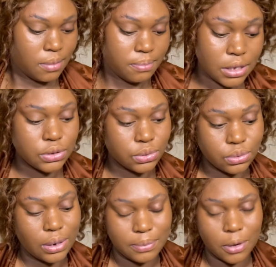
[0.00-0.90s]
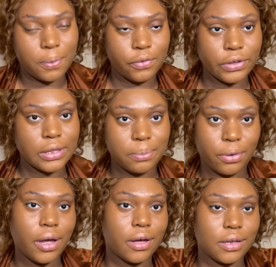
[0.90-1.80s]
me too, I'm not perfect in
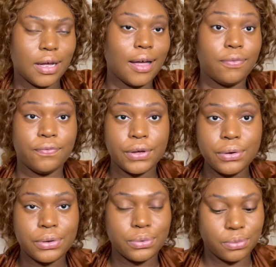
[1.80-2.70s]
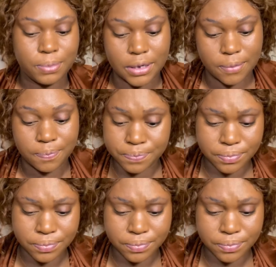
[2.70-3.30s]
prayer, and I feel you, but